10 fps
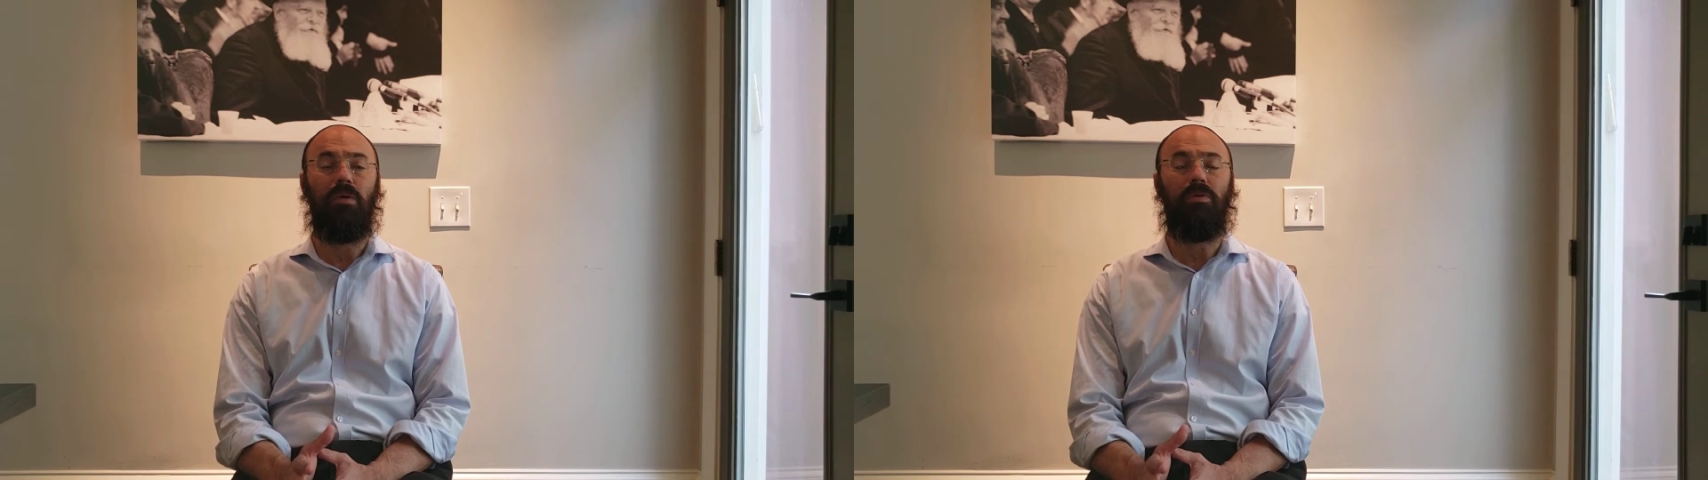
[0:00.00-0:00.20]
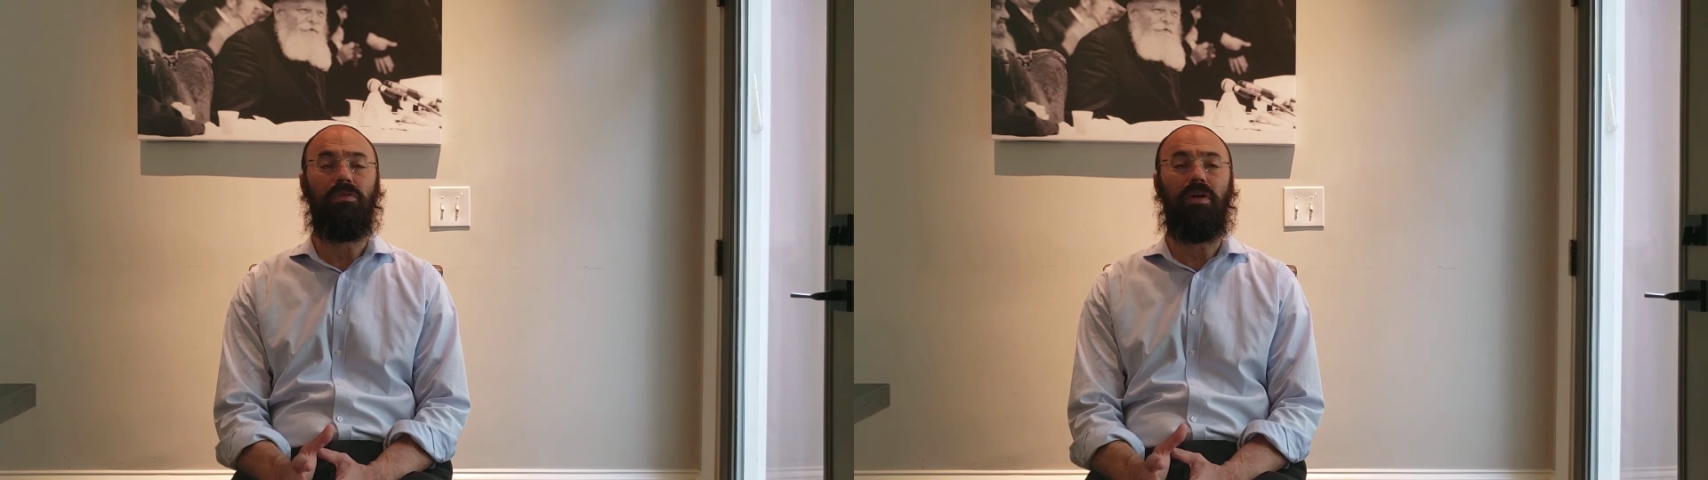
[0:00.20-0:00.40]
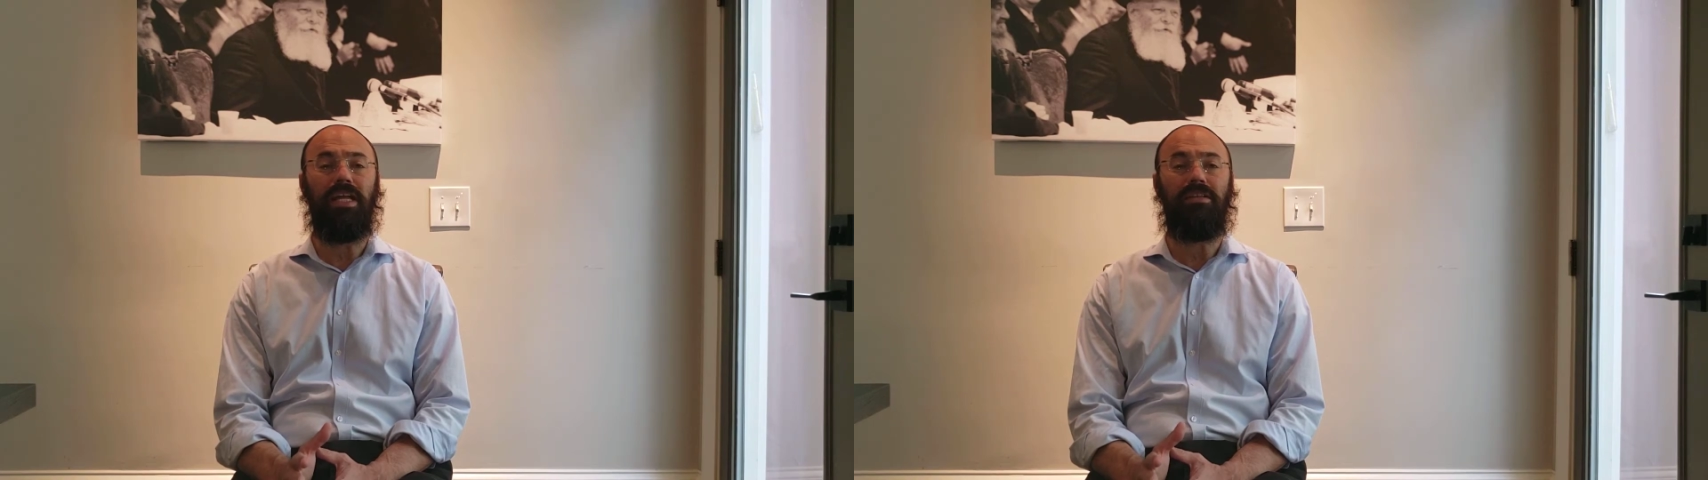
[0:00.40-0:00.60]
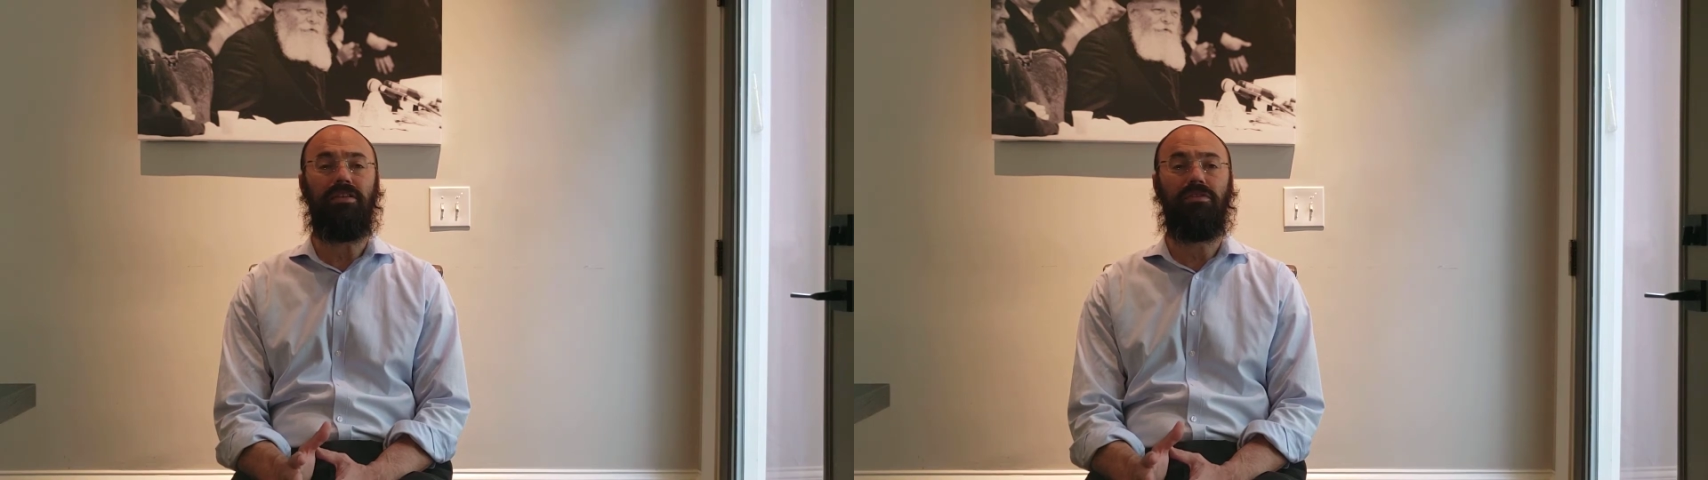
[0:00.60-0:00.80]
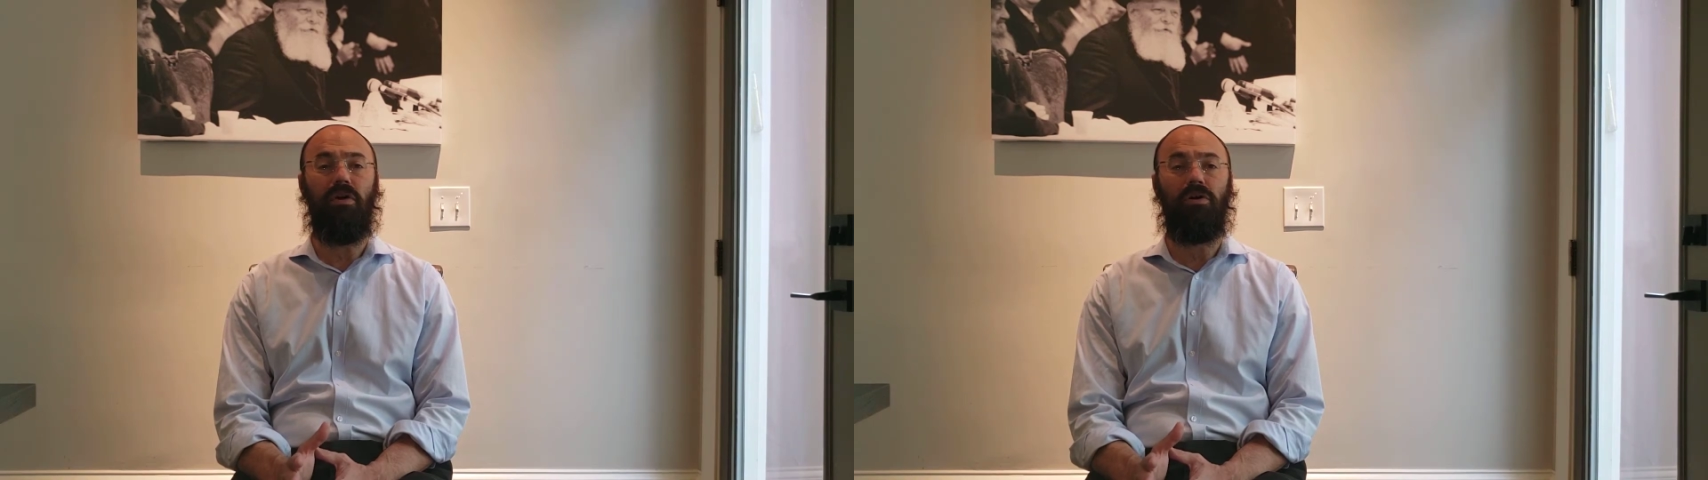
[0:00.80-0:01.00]
With the right
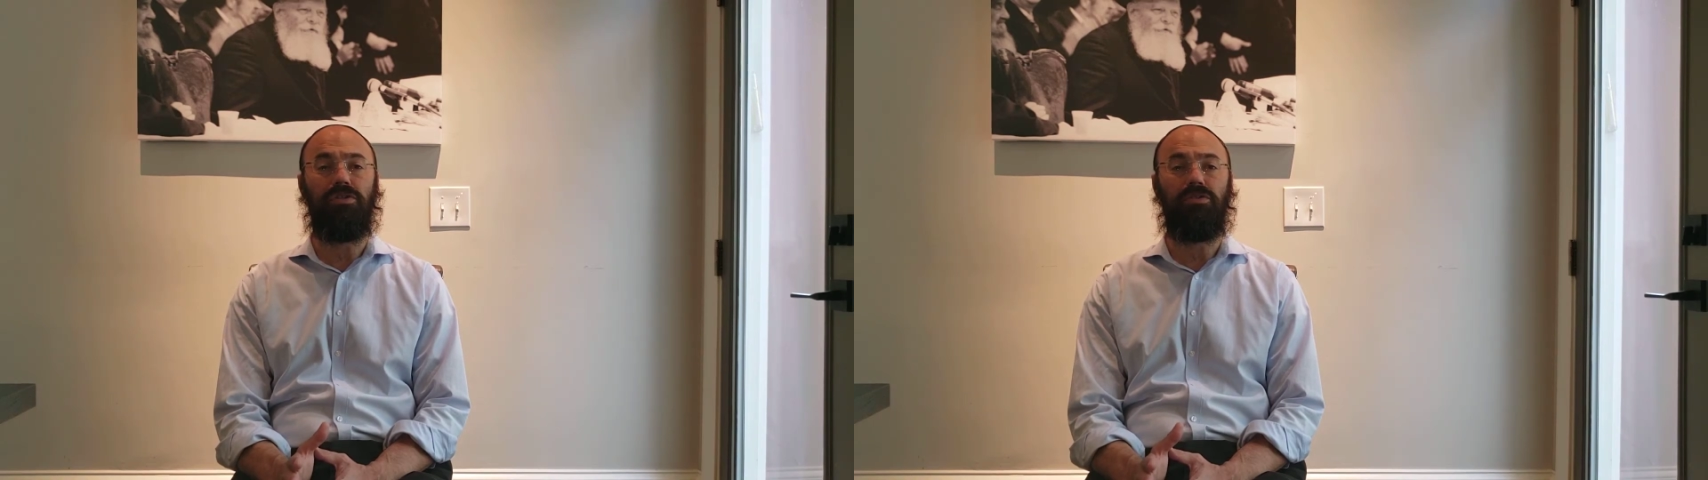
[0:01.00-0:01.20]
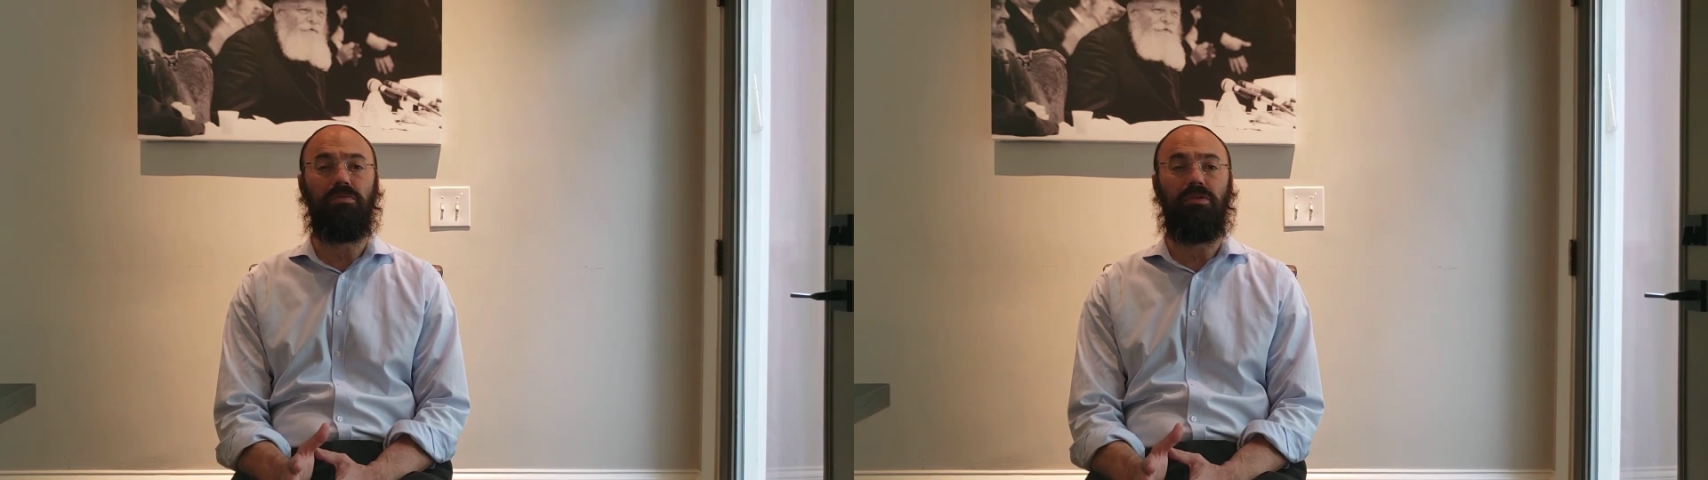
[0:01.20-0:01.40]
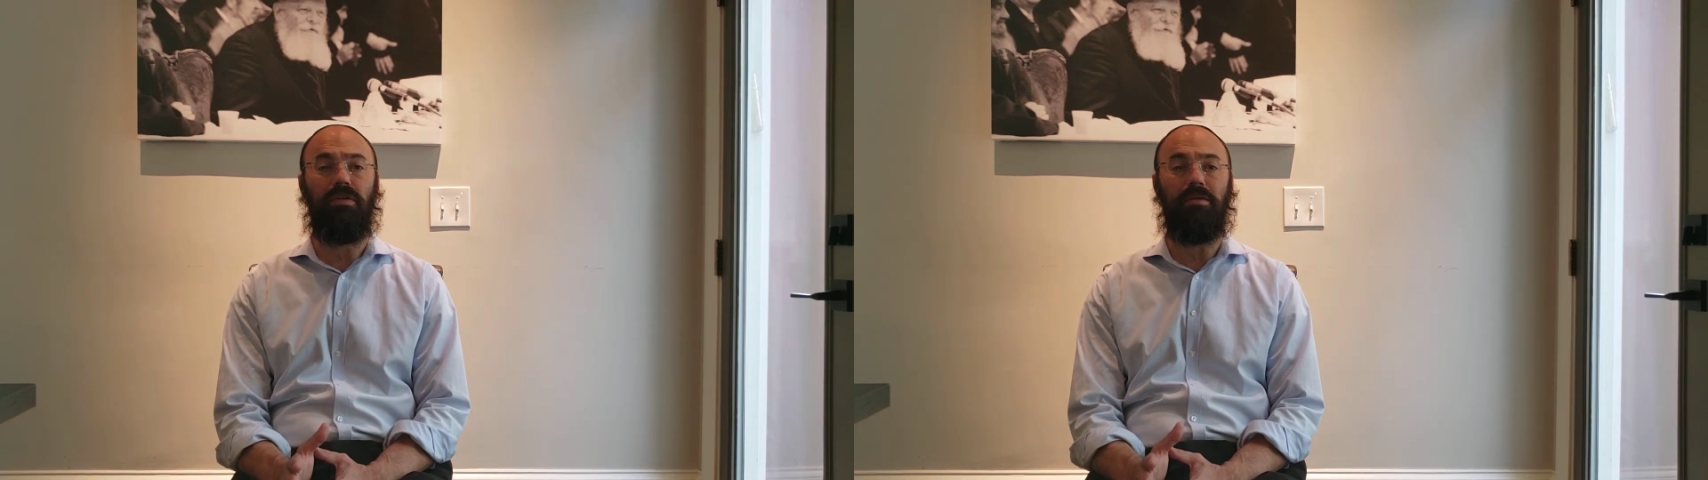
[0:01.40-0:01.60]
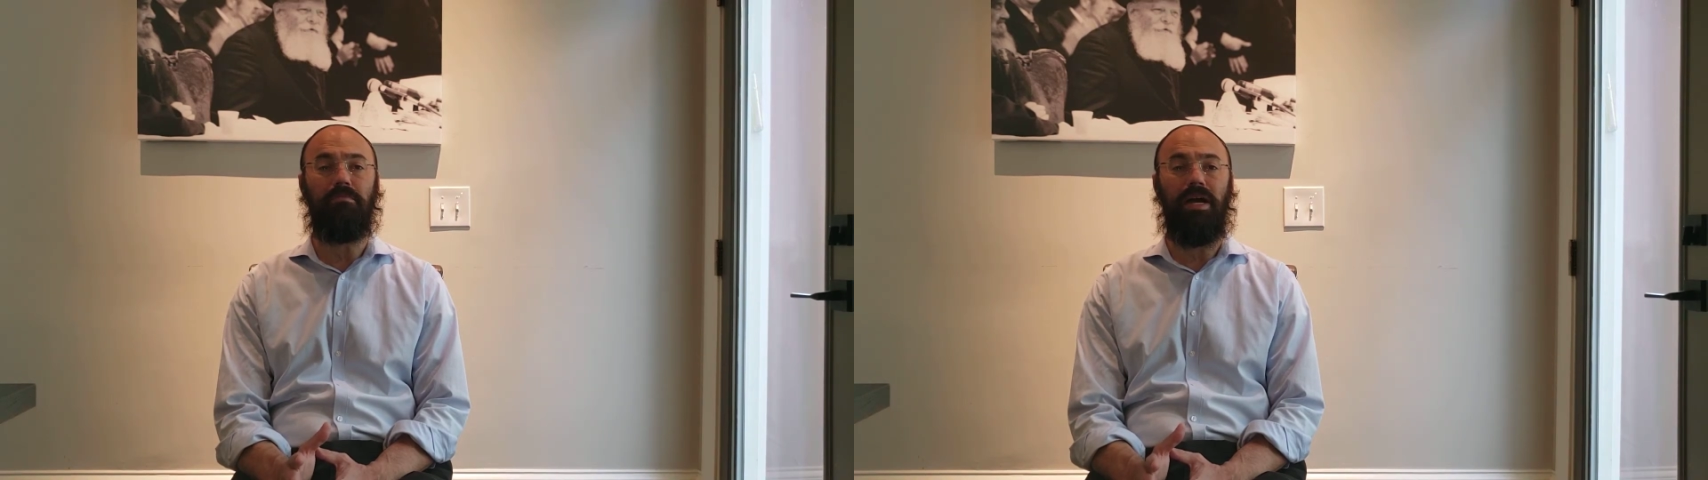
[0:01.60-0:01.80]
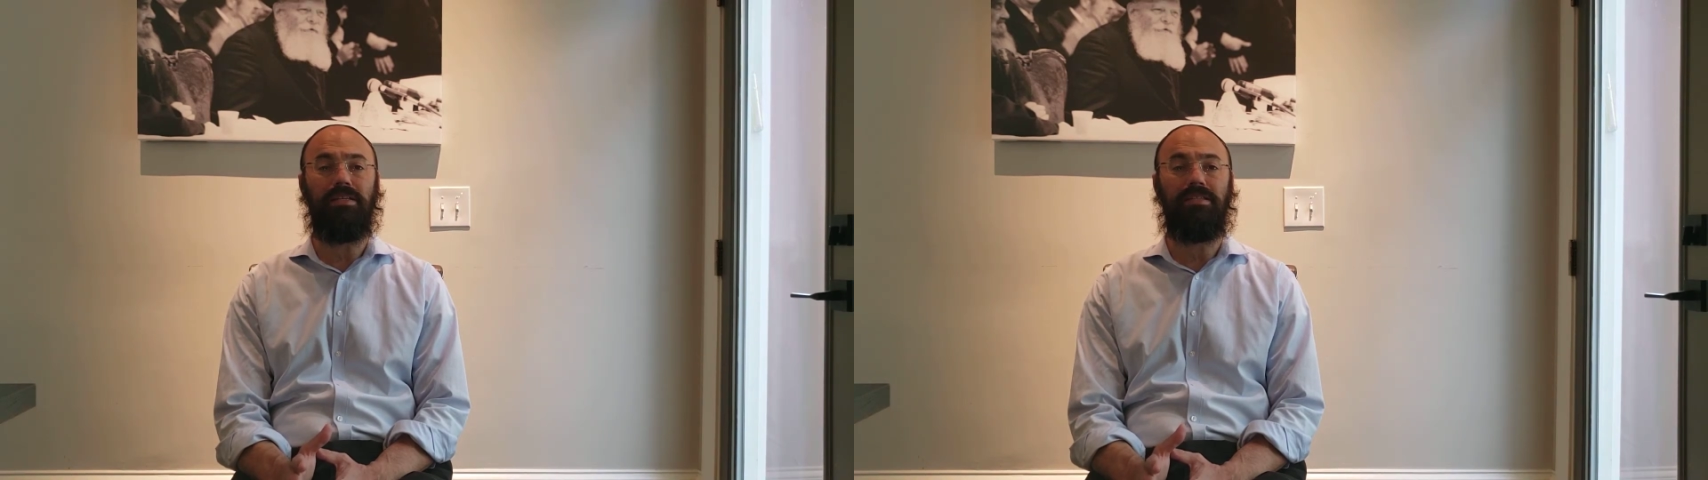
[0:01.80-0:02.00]
thoughts, with the right
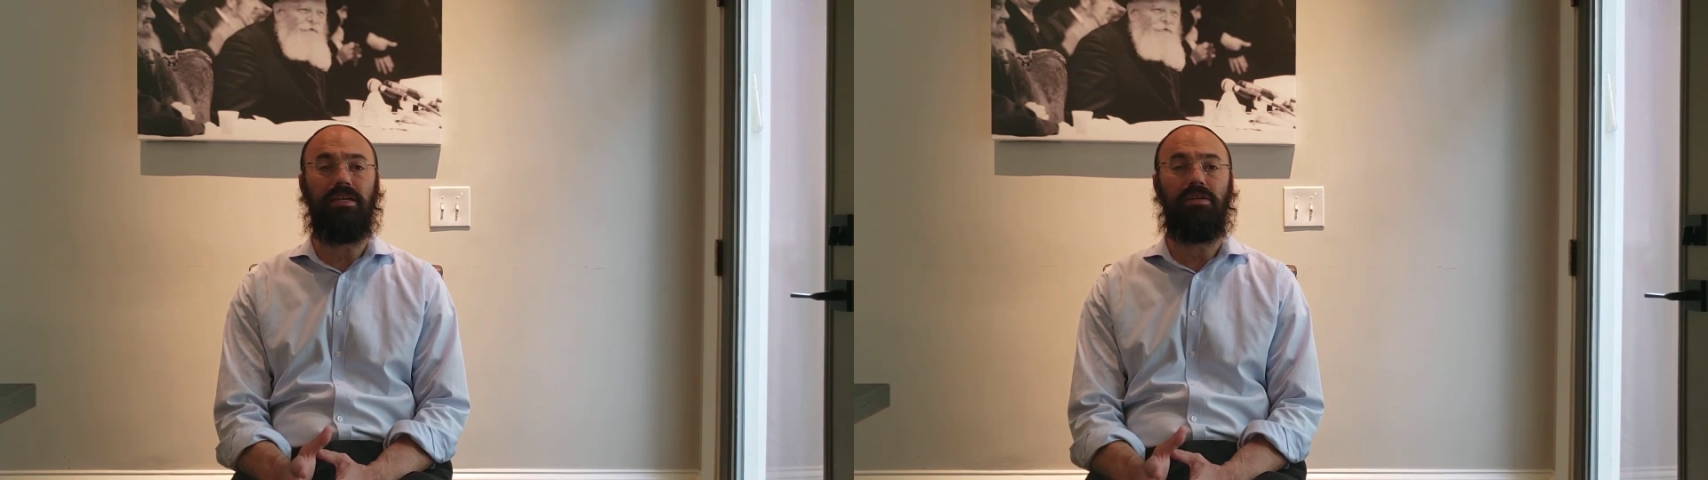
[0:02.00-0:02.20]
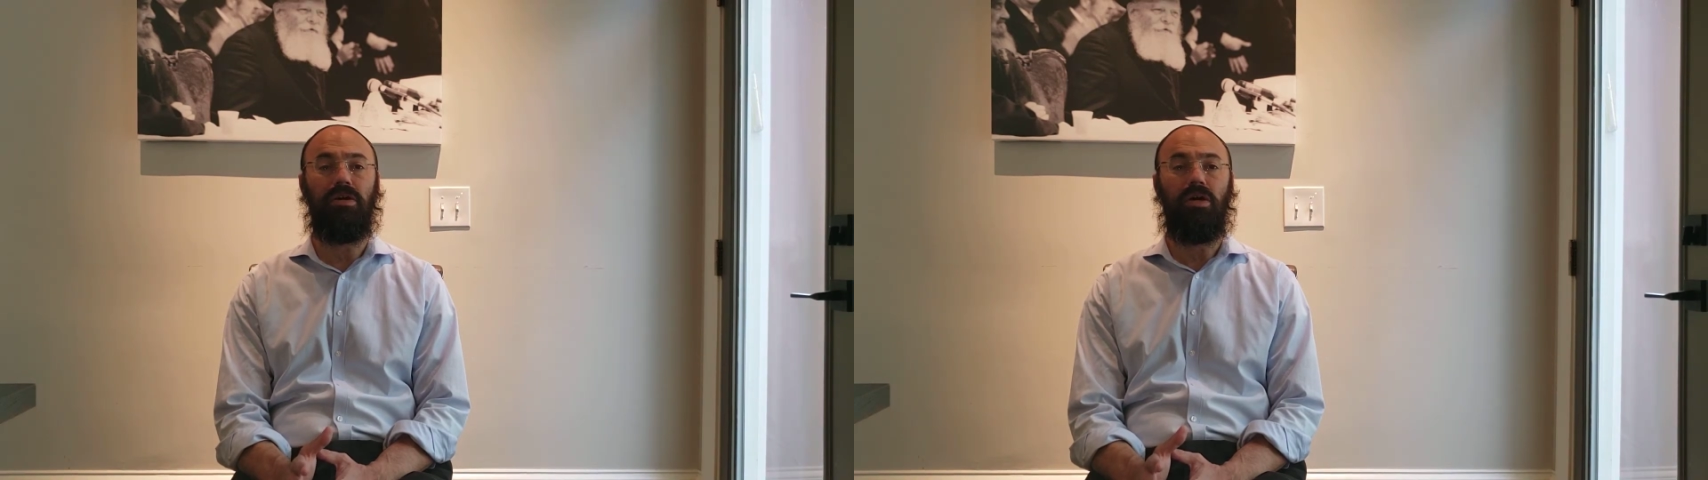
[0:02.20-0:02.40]
mindset,